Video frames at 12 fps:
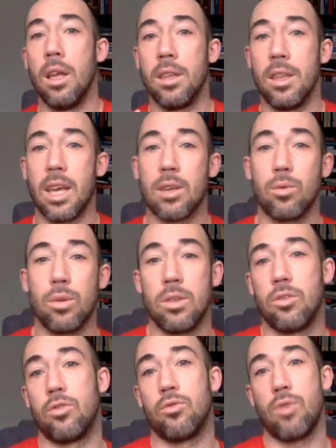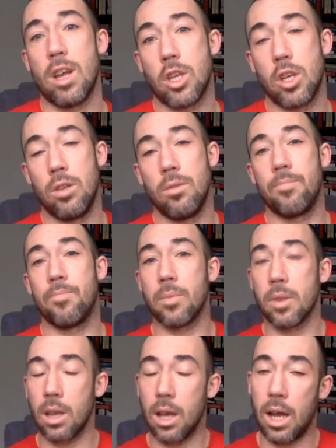The next one is stretching.
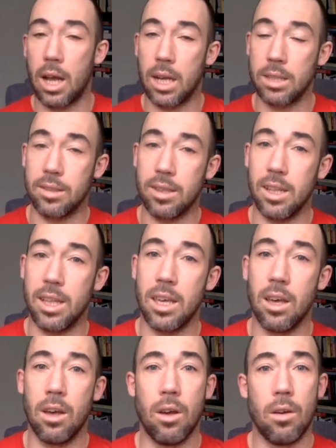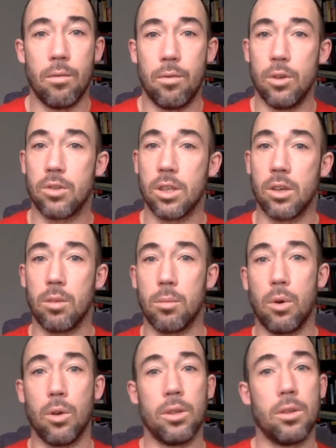Ideally, first thing in the
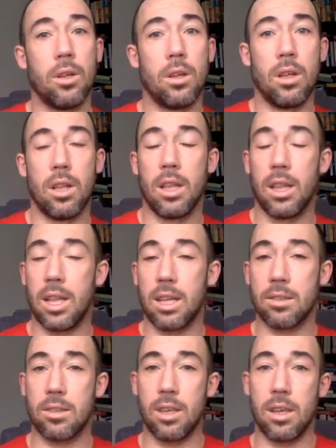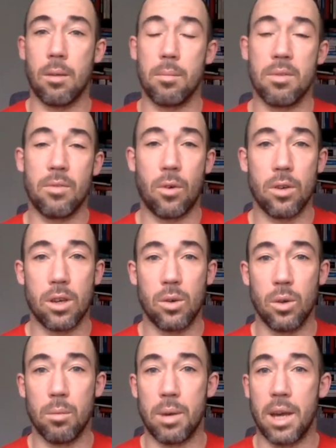morning, last thing before you go
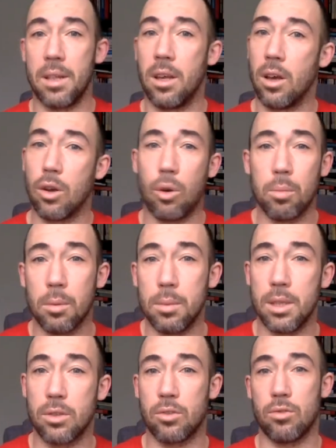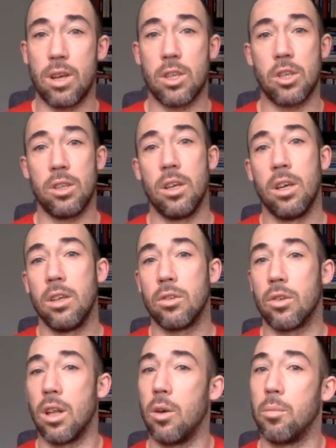to bed, a couple of minutes stretching. It's
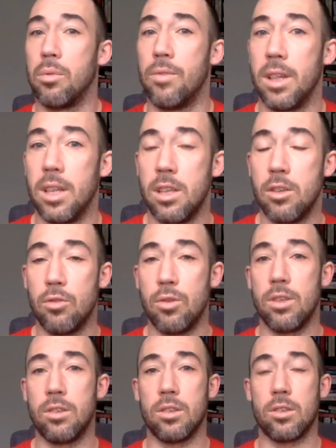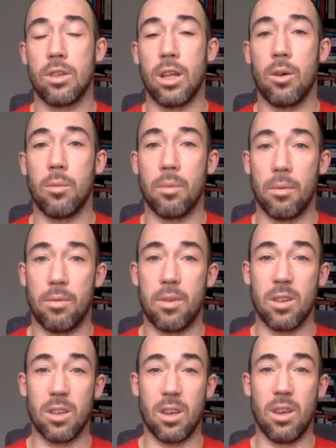going to help prevent injuries. It's going to help
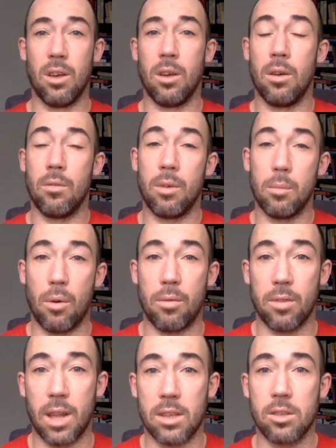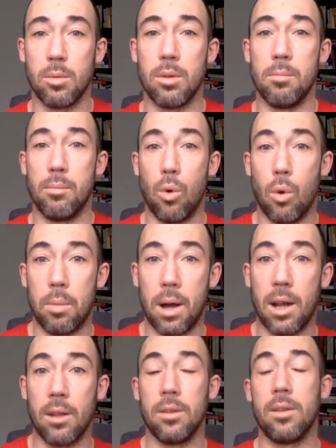feel you feel more flexible and
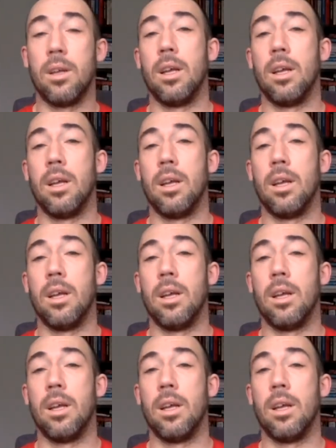mobile.